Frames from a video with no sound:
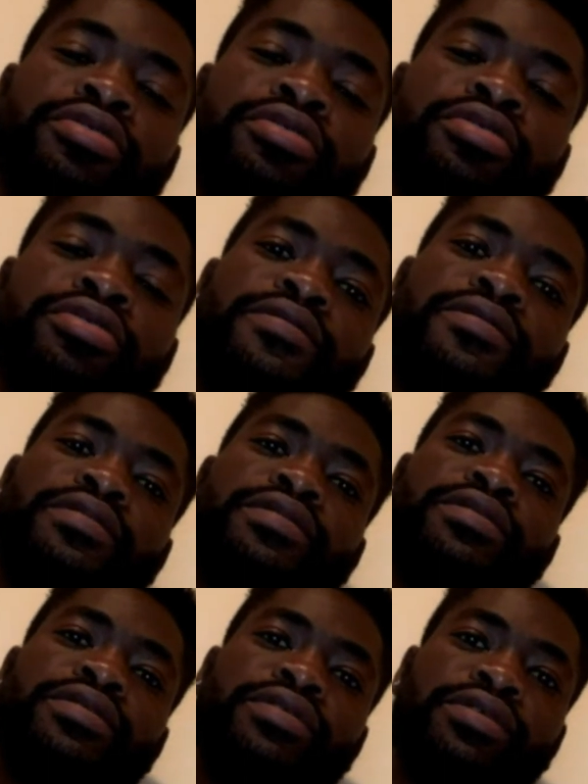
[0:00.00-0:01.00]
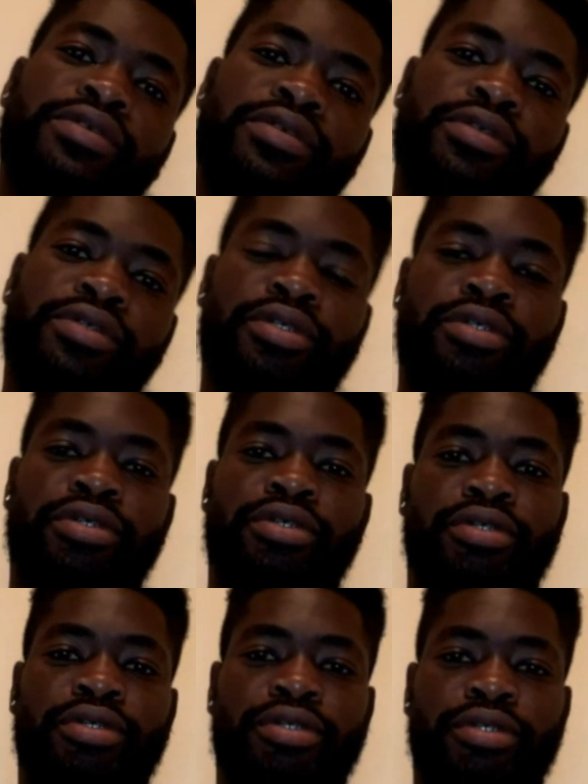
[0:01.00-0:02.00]

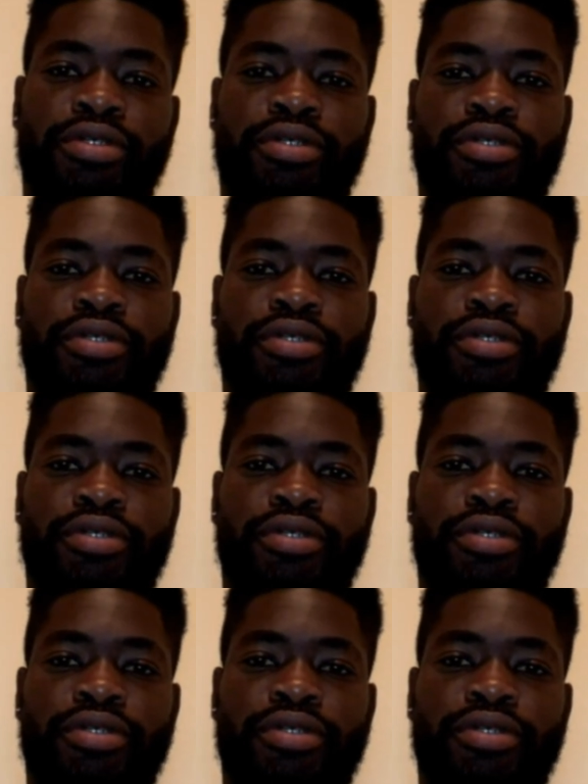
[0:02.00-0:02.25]
(not speaking)